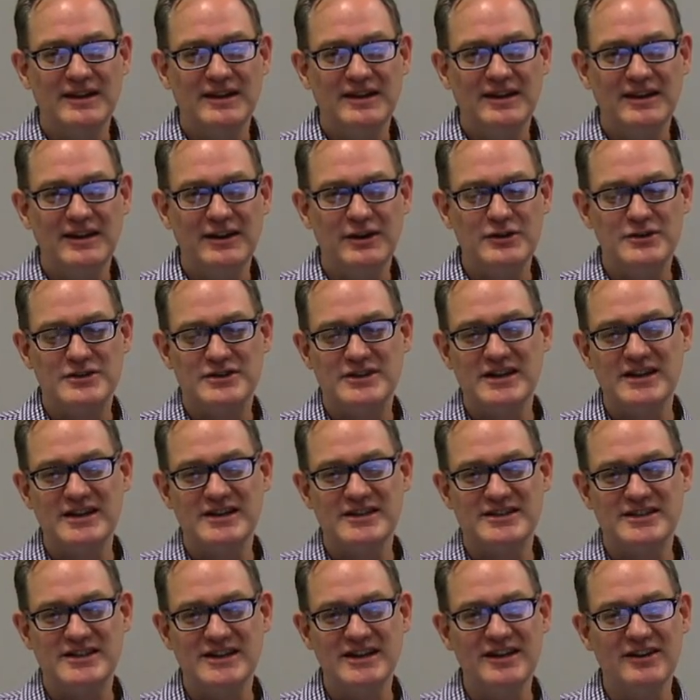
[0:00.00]
You know,
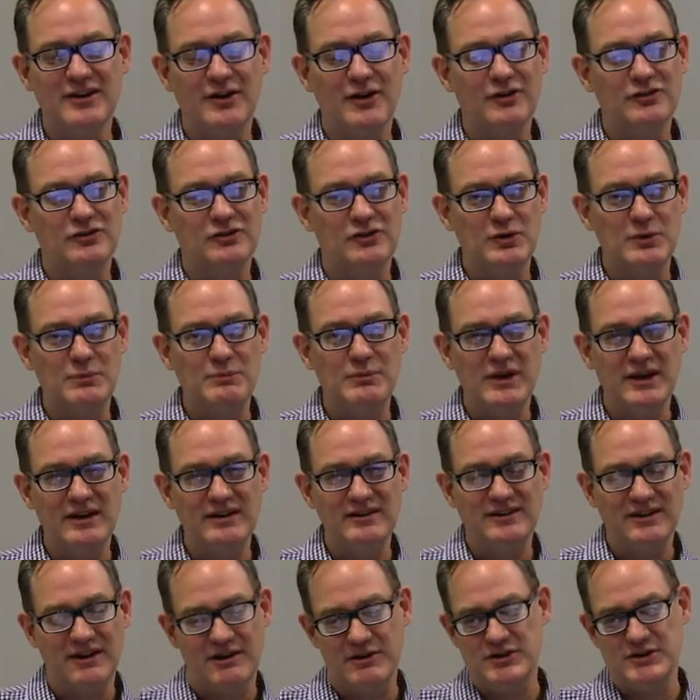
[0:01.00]
she had also been
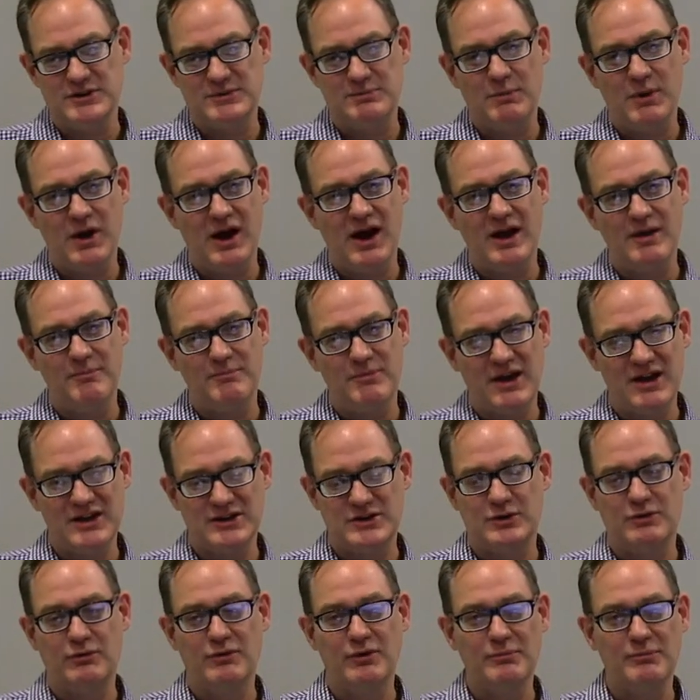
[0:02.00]
touched by
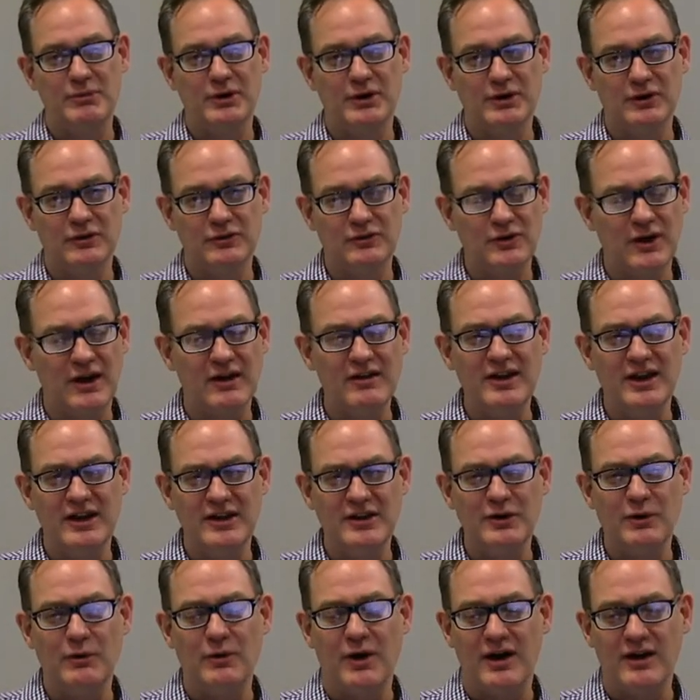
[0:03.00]
Pastor Roberto. So,
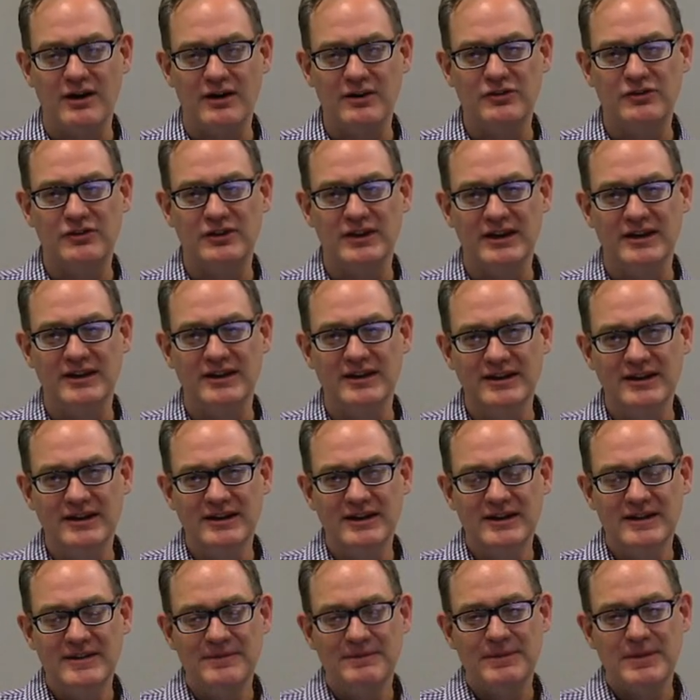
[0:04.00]
honestly,
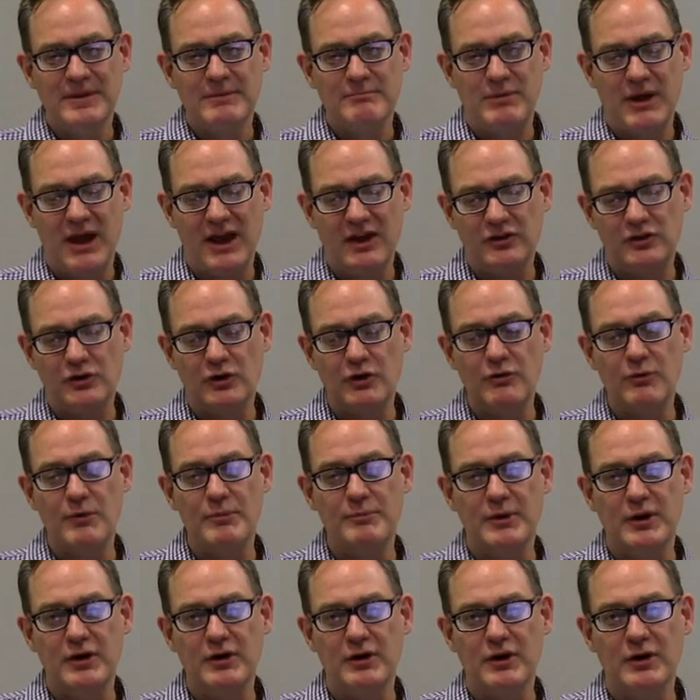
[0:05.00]
Pastor
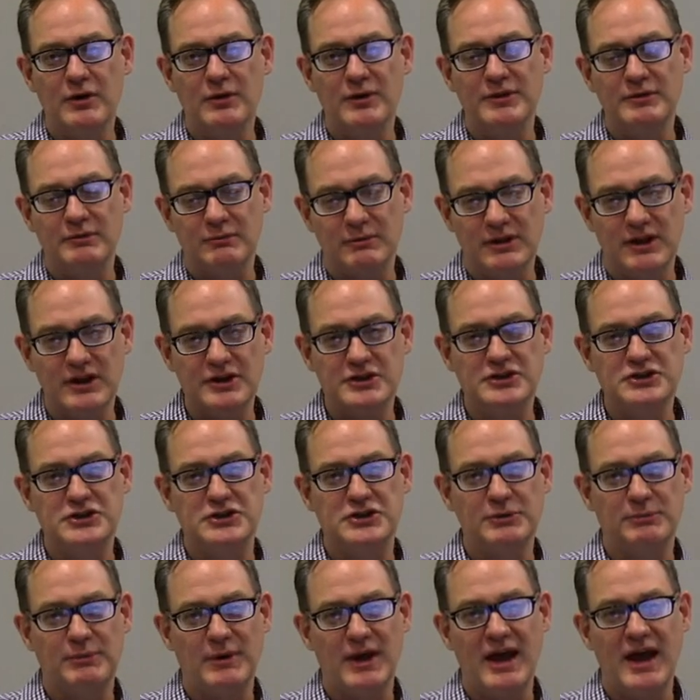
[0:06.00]
Roberto and the
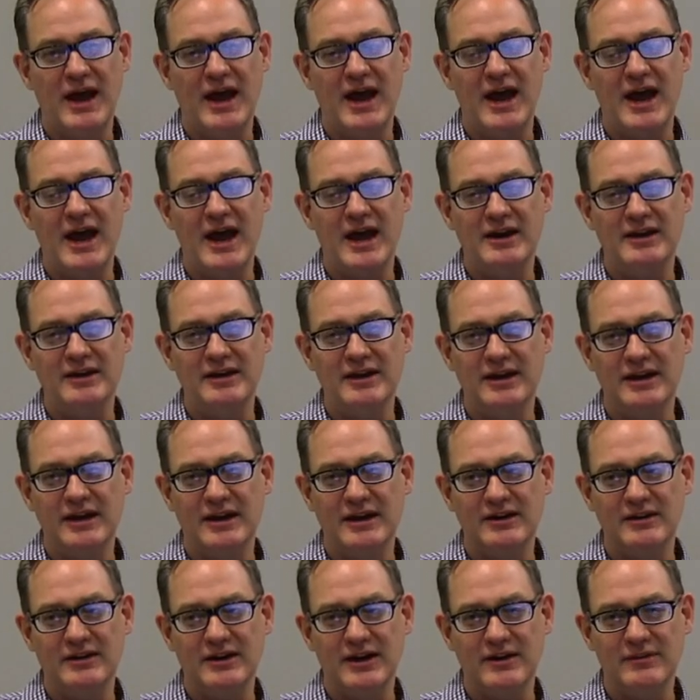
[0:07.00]
relationship I had,
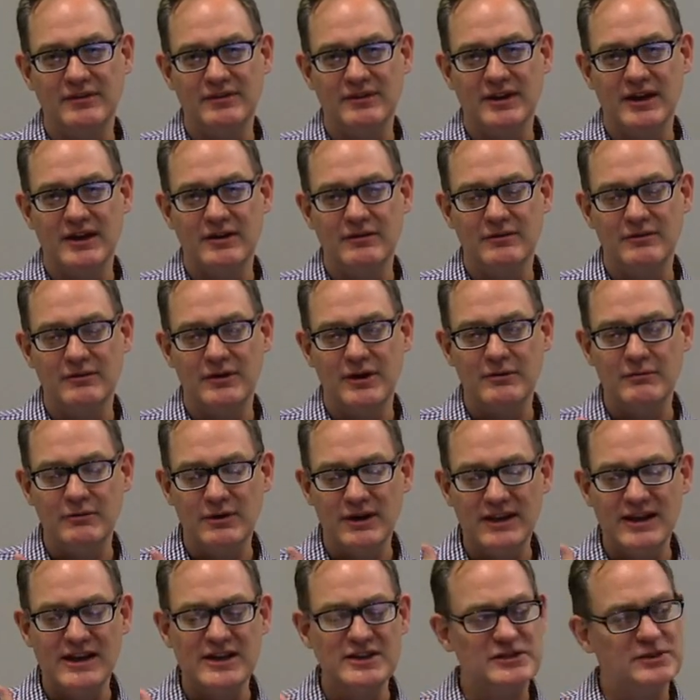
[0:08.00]
and
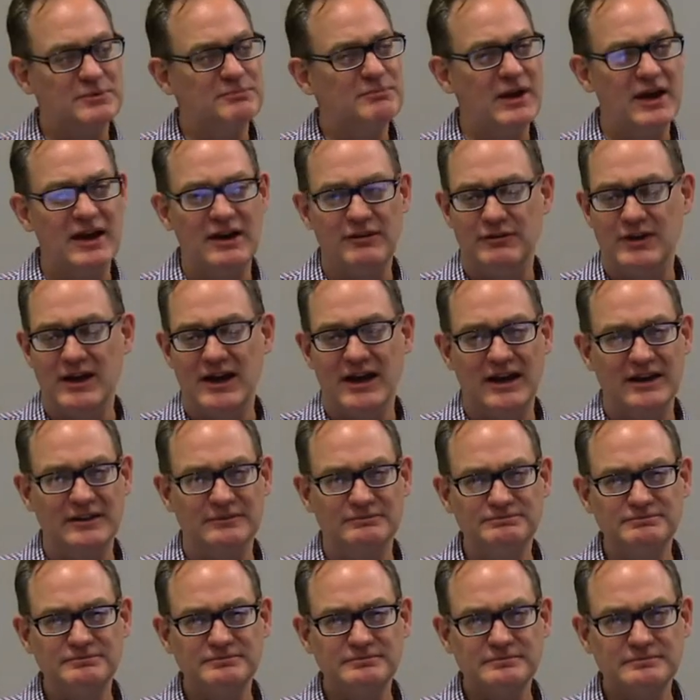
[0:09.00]
really, he's a man of God.
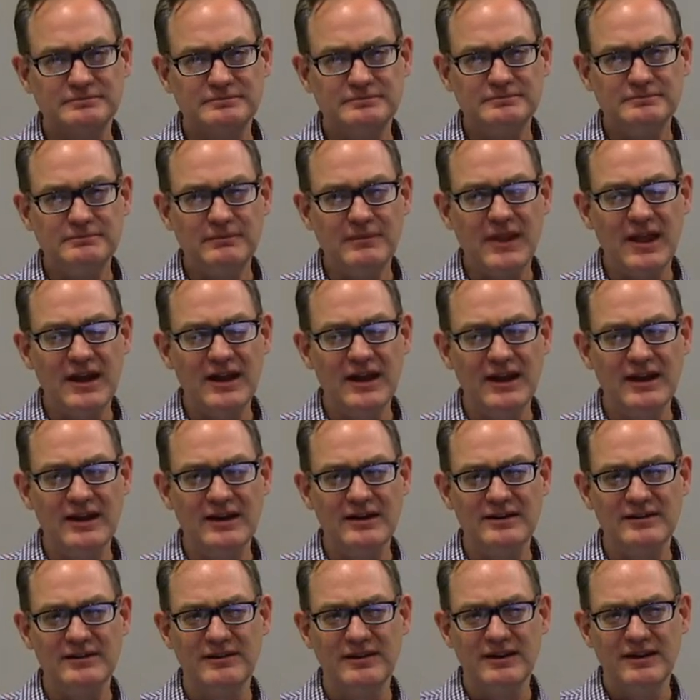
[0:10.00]

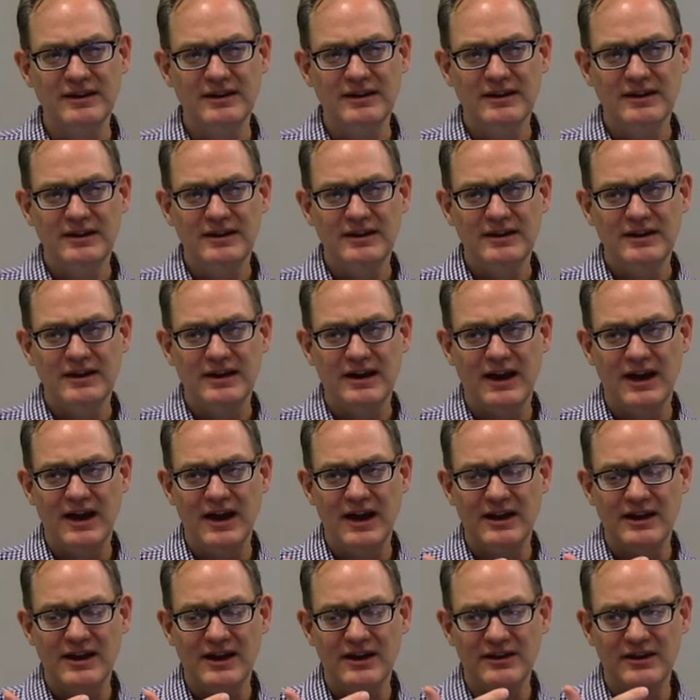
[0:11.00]
And
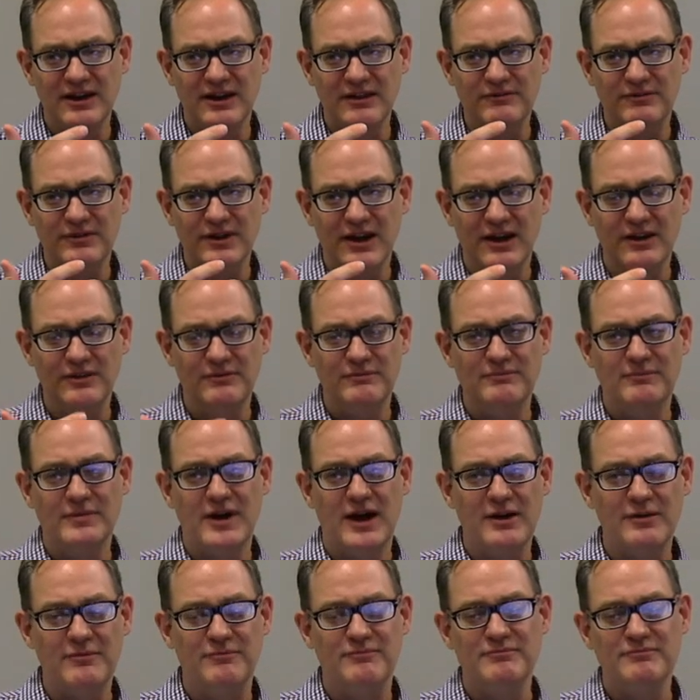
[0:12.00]

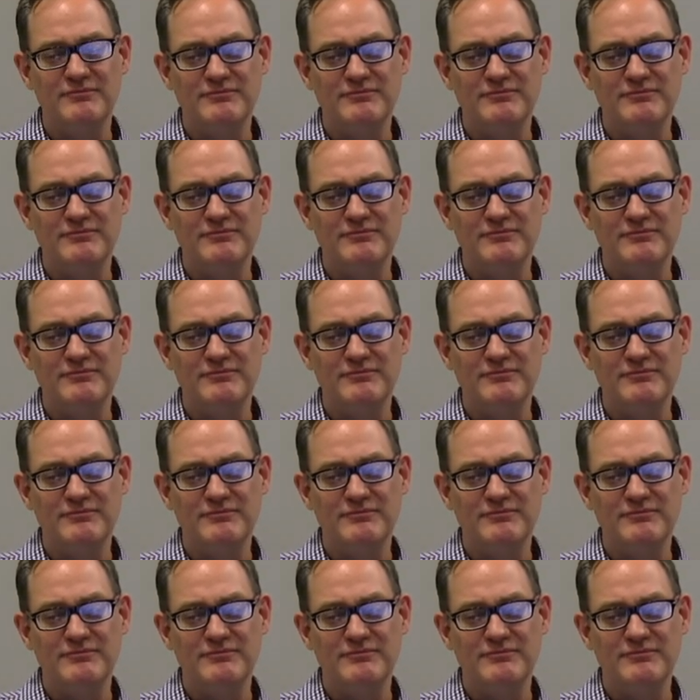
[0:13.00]
I